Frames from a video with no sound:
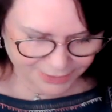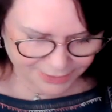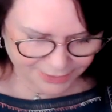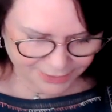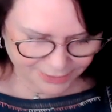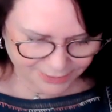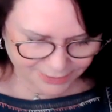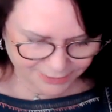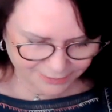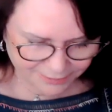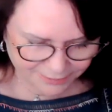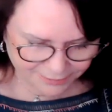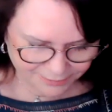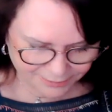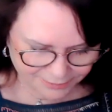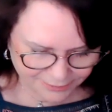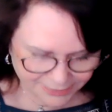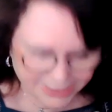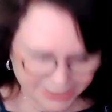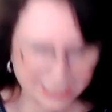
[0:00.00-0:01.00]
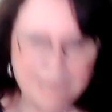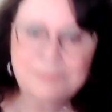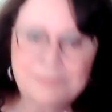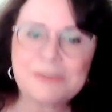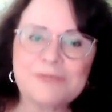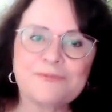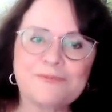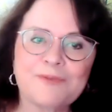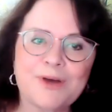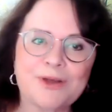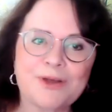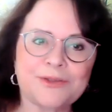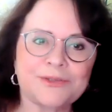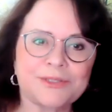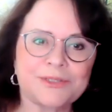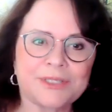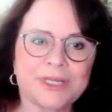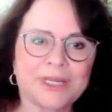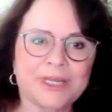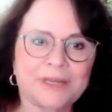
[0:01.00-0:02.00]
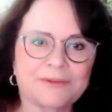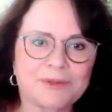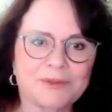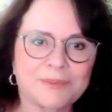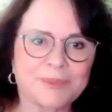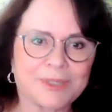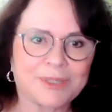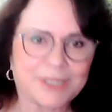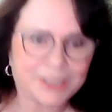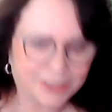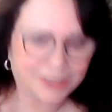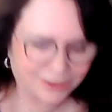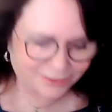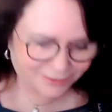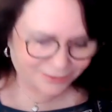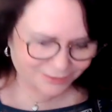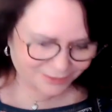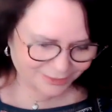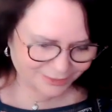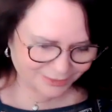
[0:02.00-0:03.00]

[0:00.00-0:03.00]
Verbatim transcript: Um, Happy Father's Day, everybody, though.